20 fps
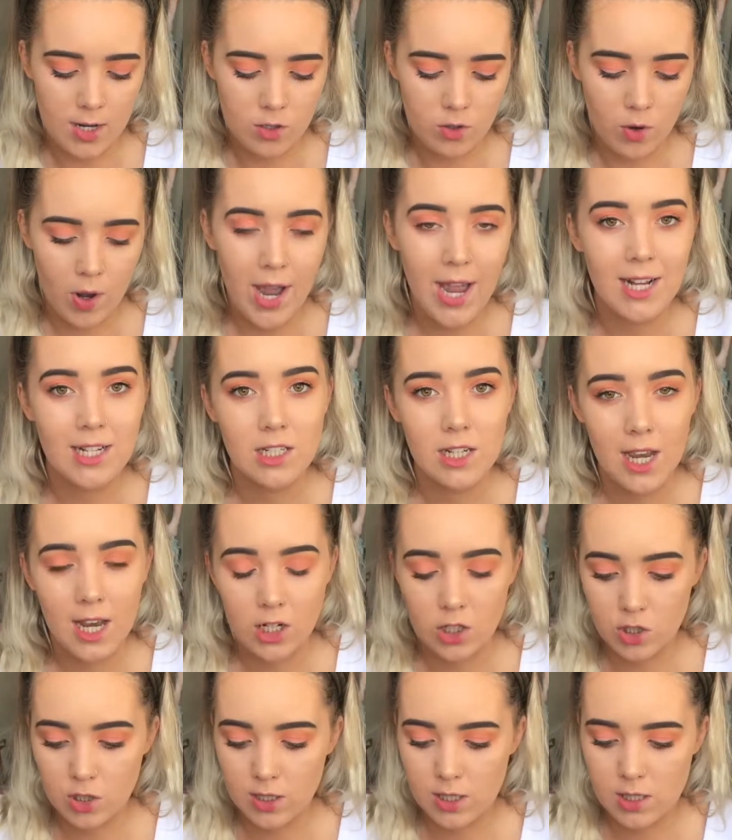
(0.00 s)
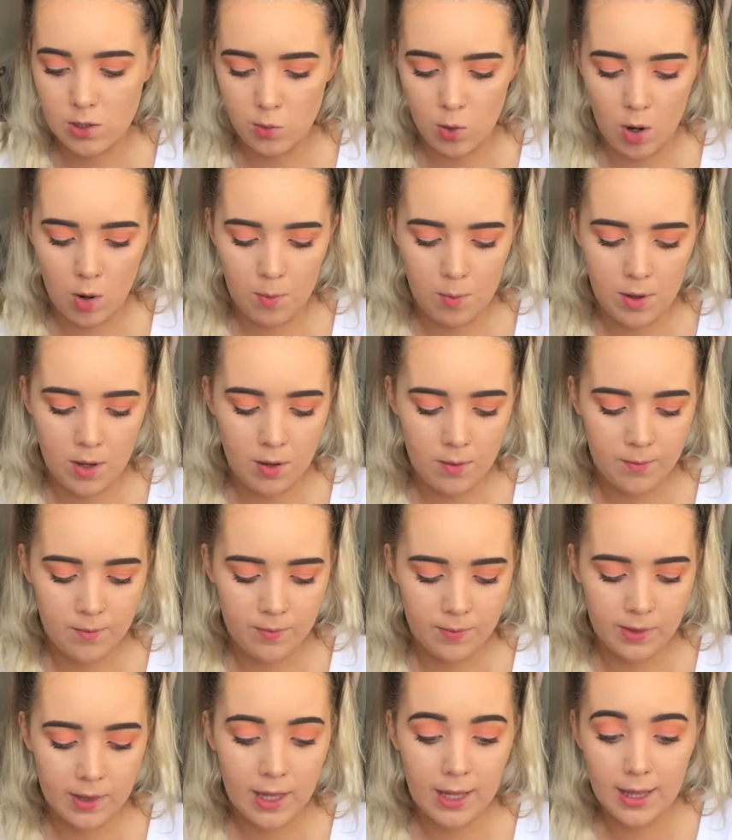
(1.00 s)
So I had to actually swap
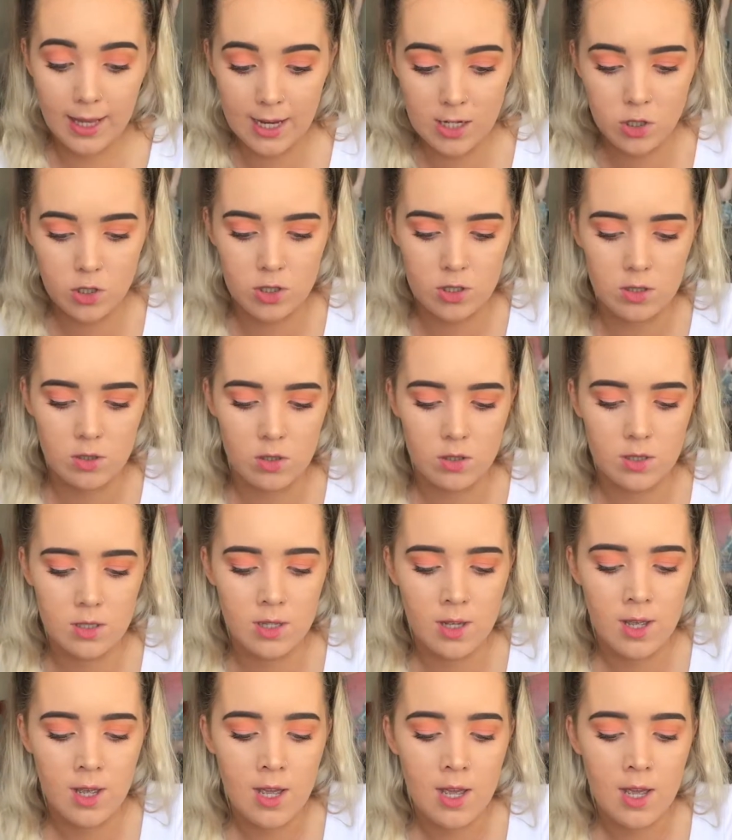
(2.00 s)
lashes because